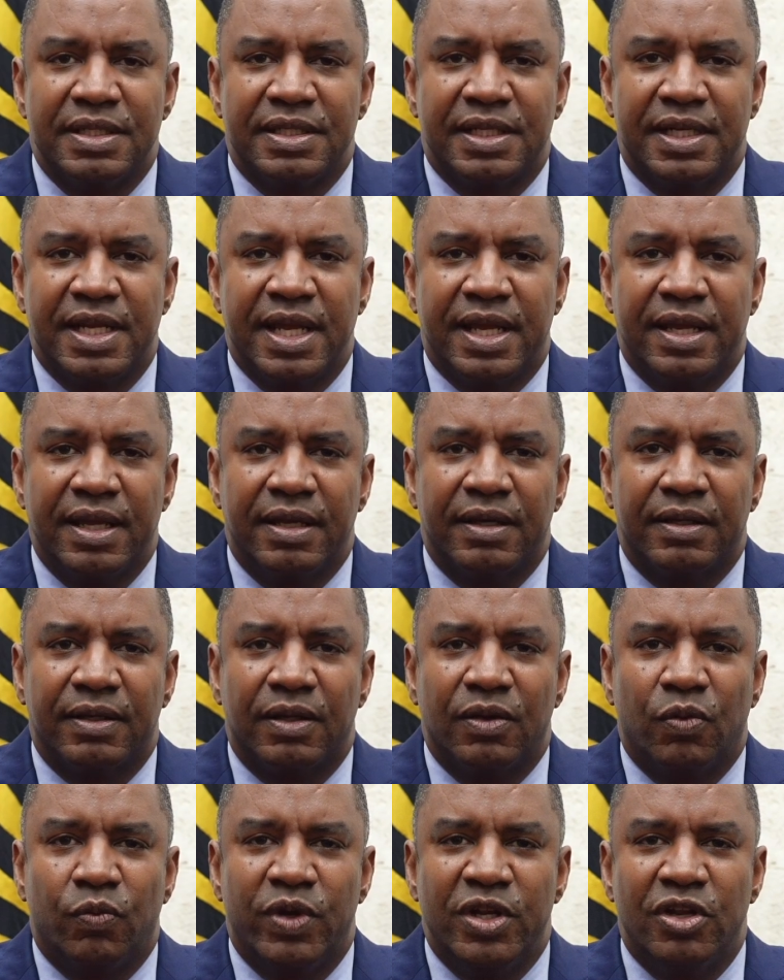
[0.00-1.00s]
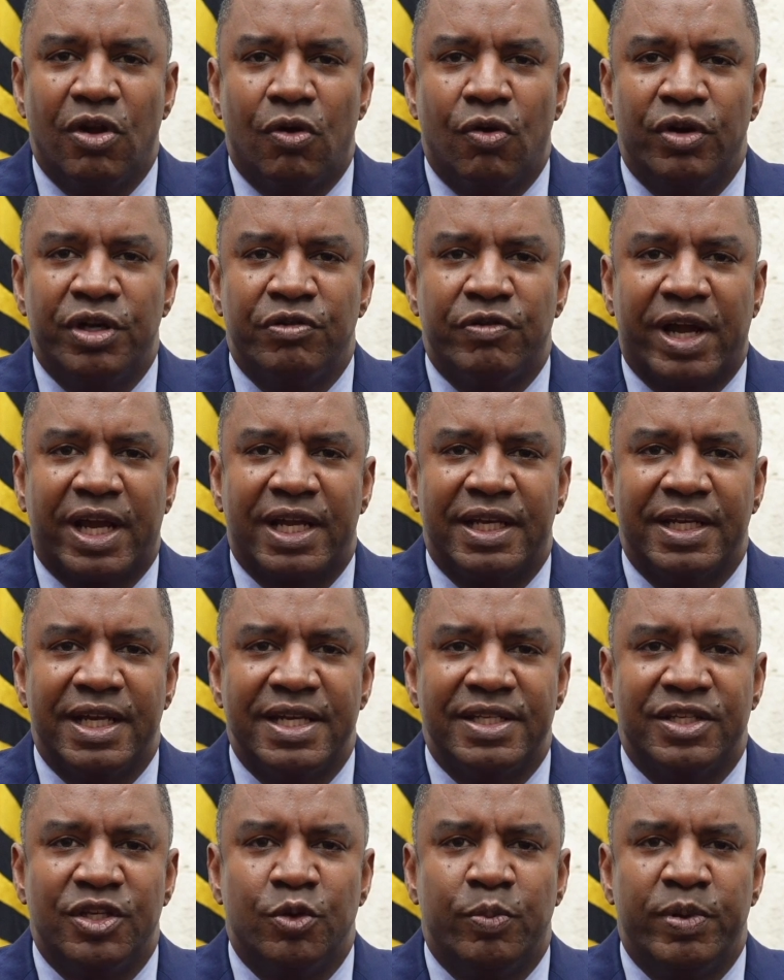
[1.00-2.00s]
Today, we not only
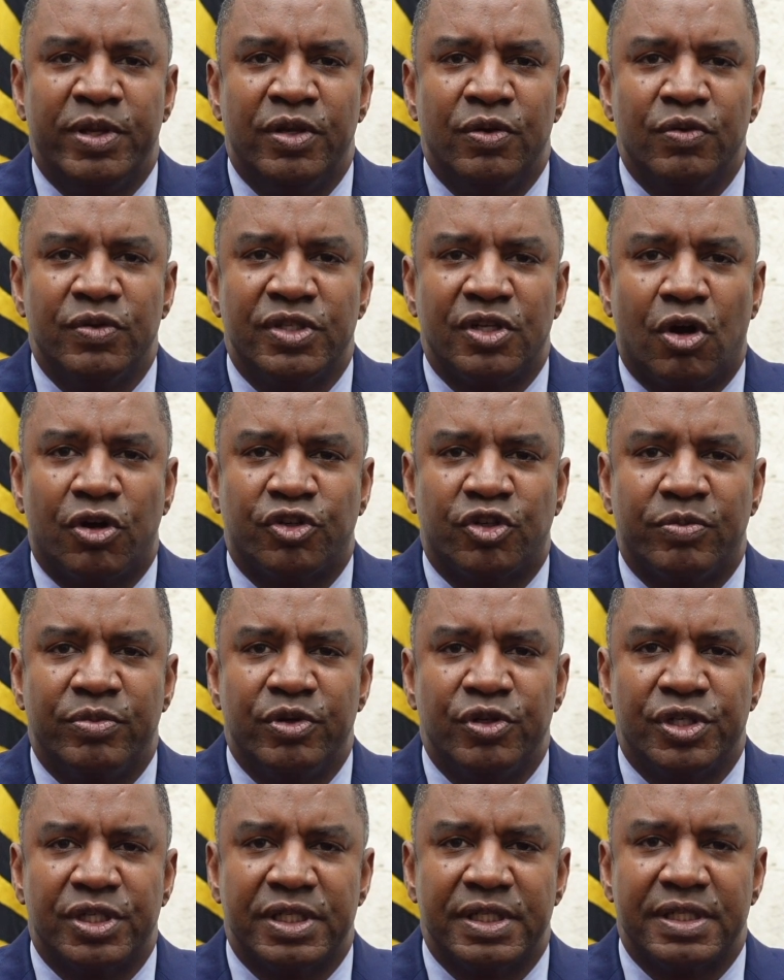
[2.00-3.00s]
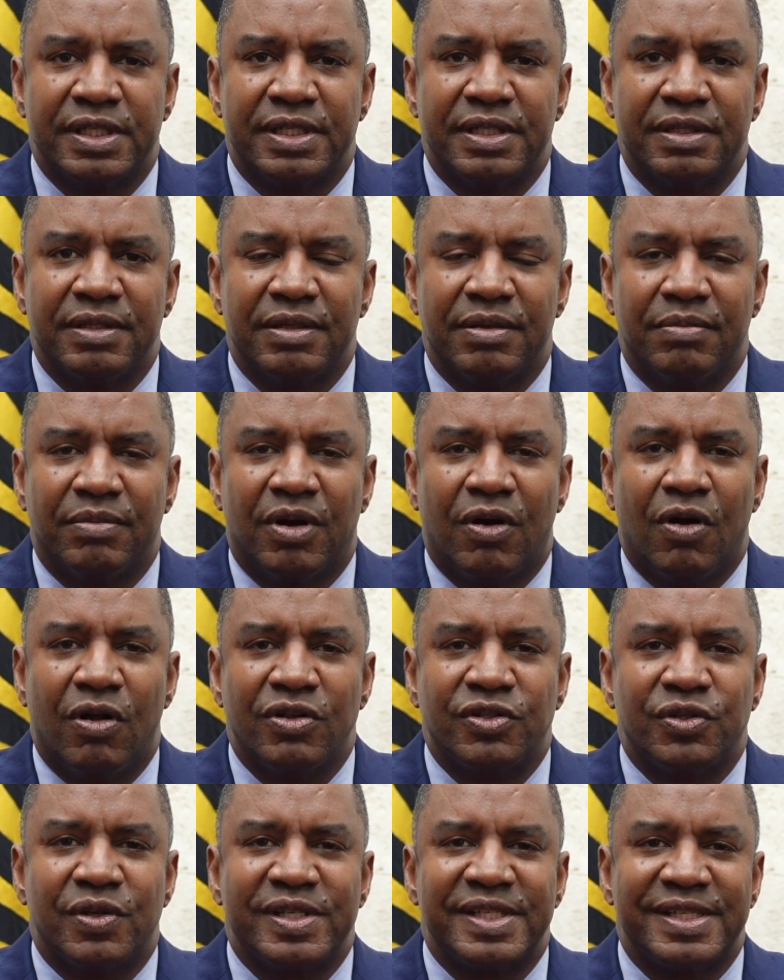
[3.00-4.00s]
recognize the UPU's contributions, but
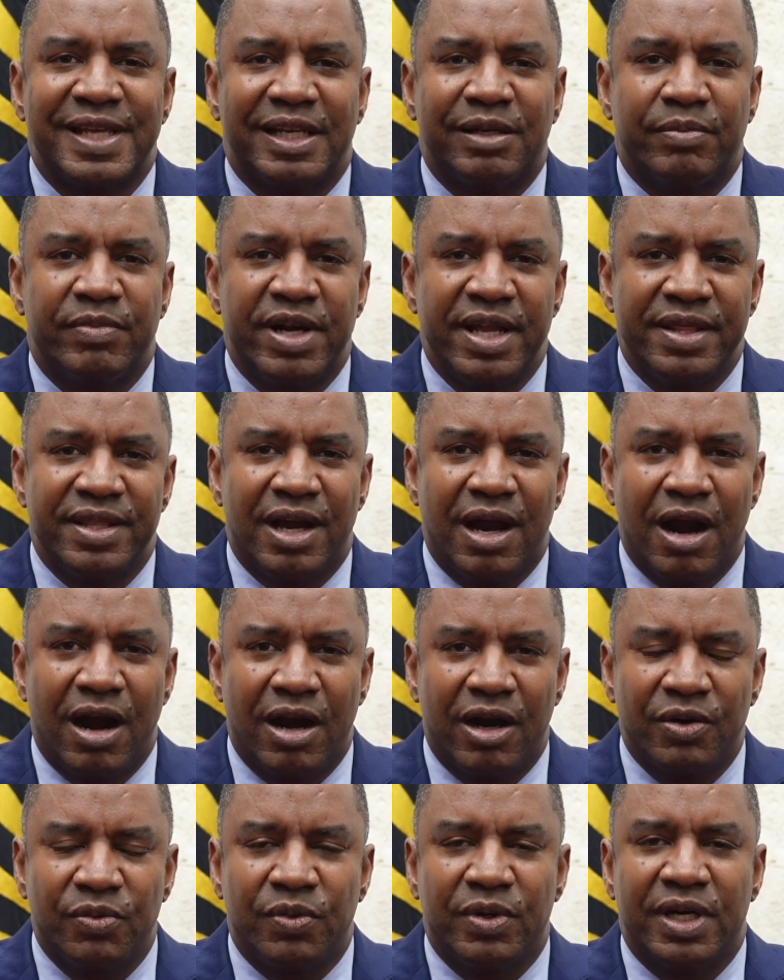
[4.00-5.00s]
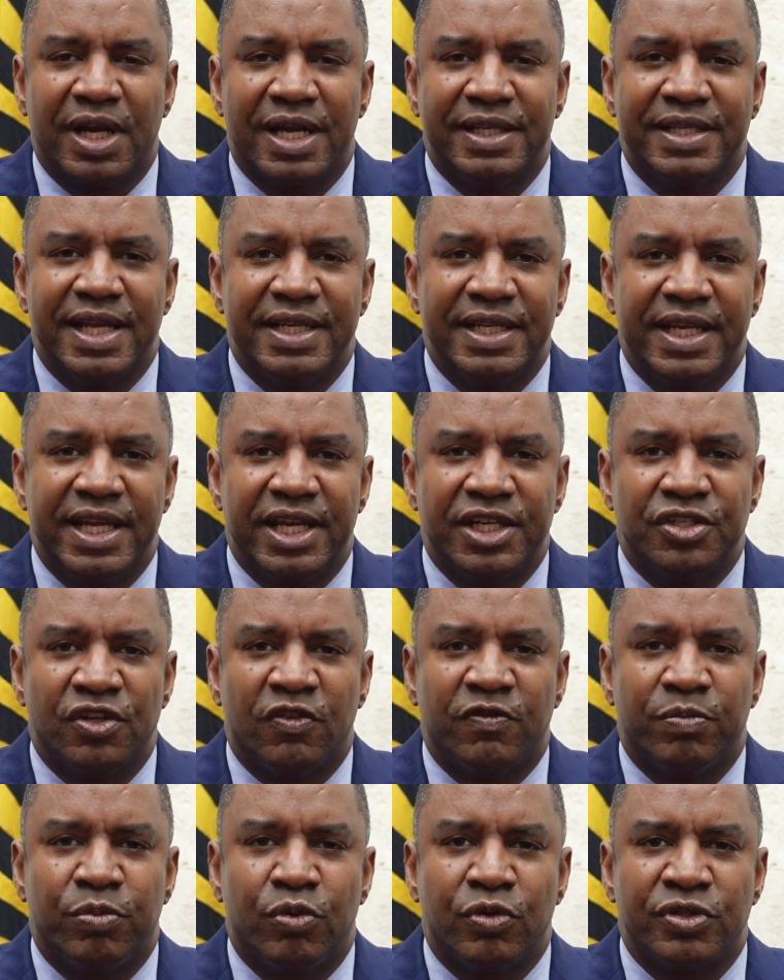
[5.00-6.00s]
also celebrate the hard work and
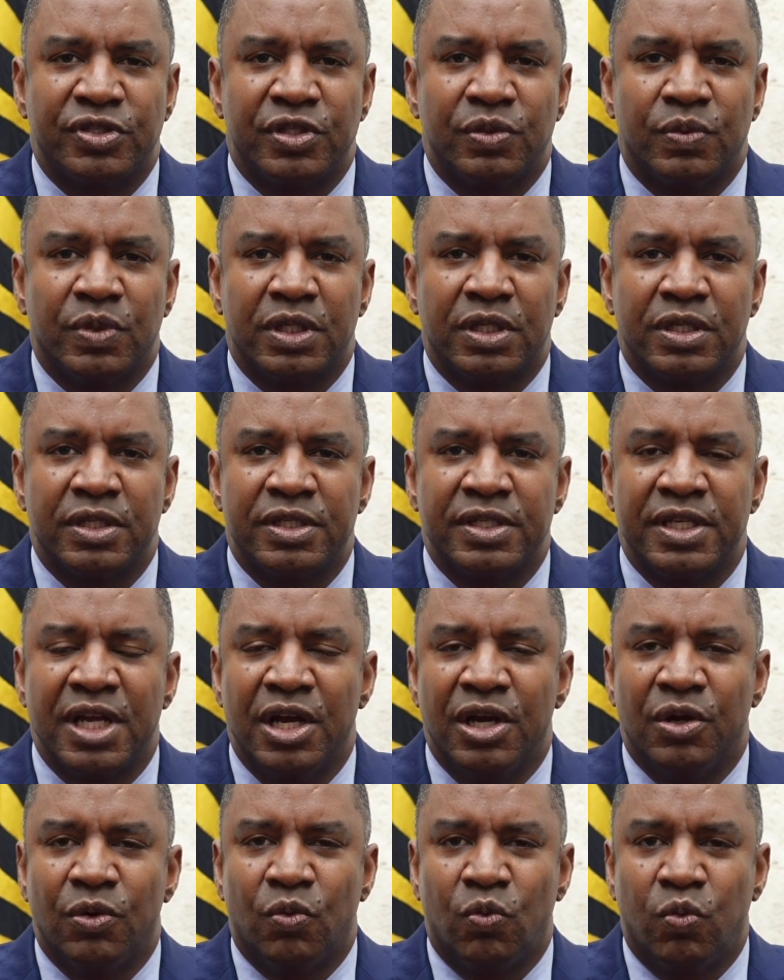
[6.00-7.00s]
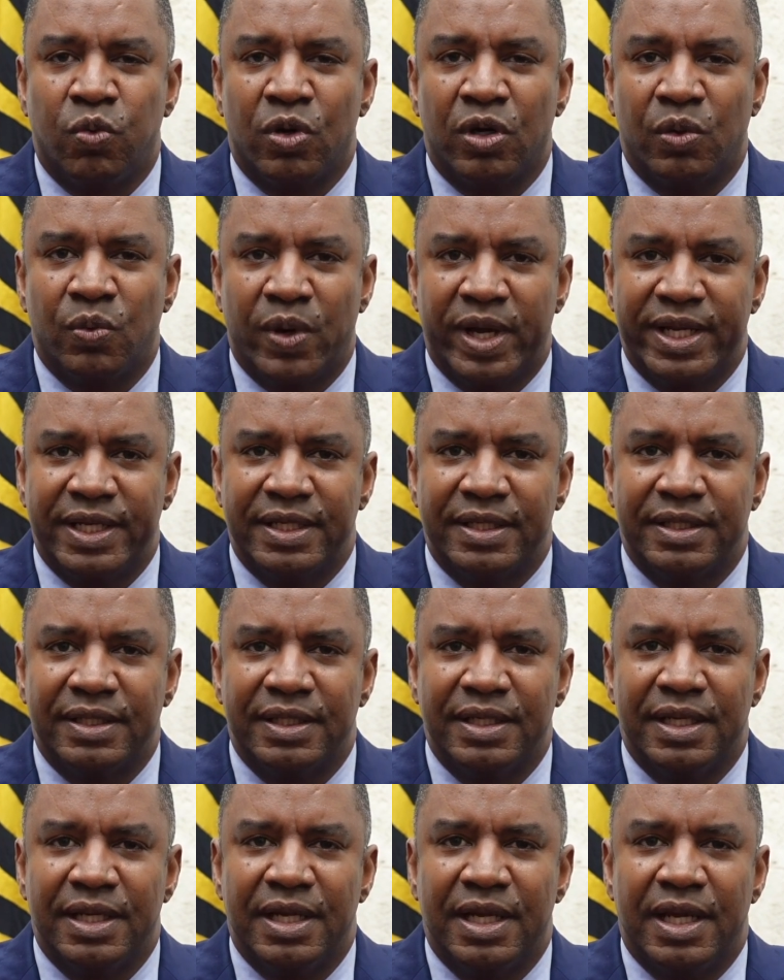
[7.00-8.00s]
dedication of postal workers worldwide,
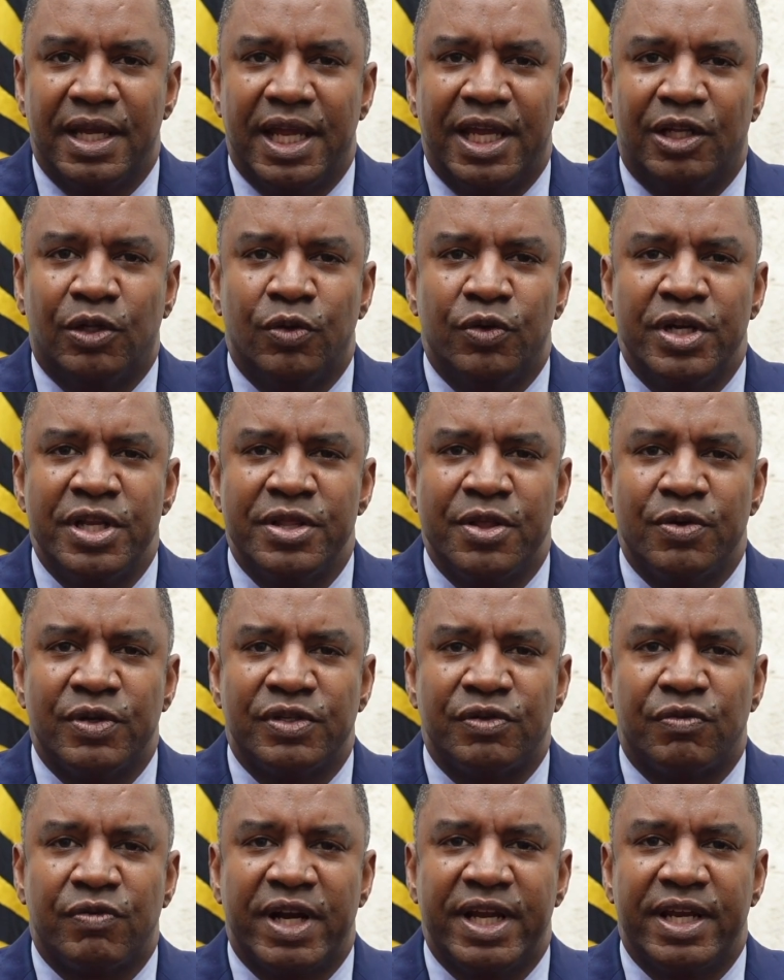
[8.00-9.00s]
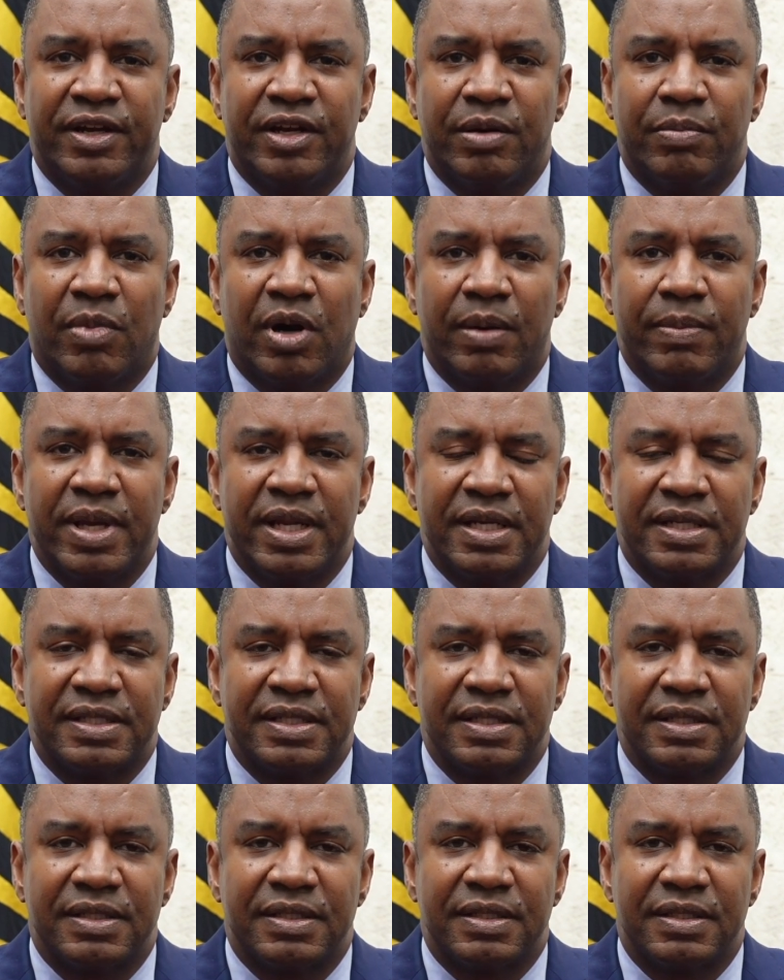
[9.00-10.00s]
including those right here in
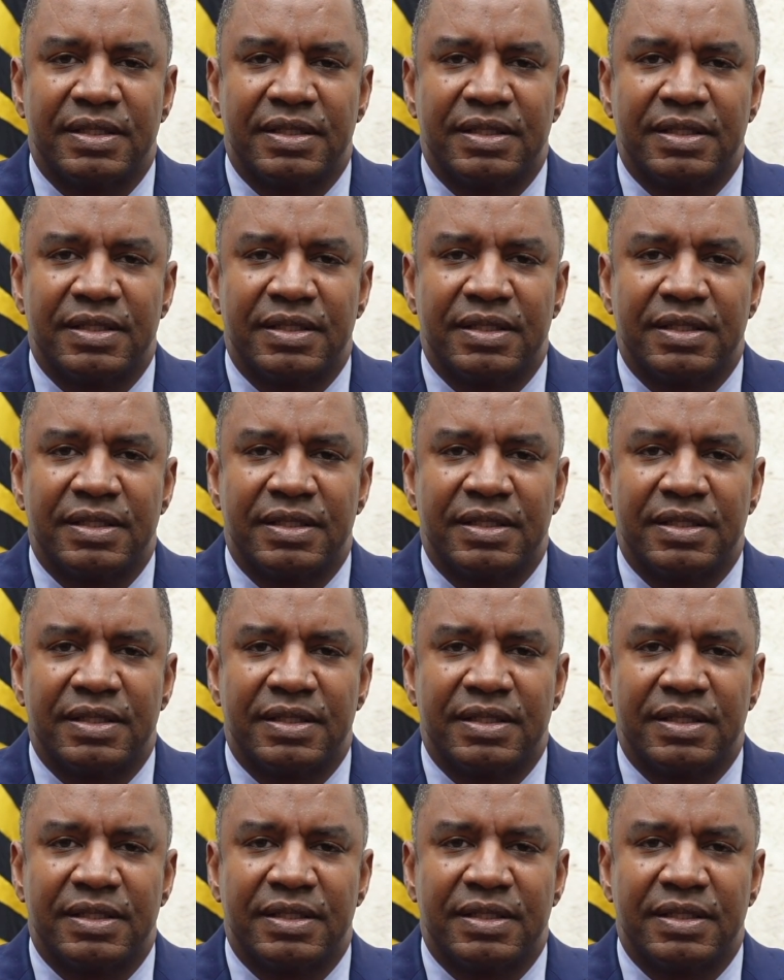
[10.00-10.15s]
Barbados.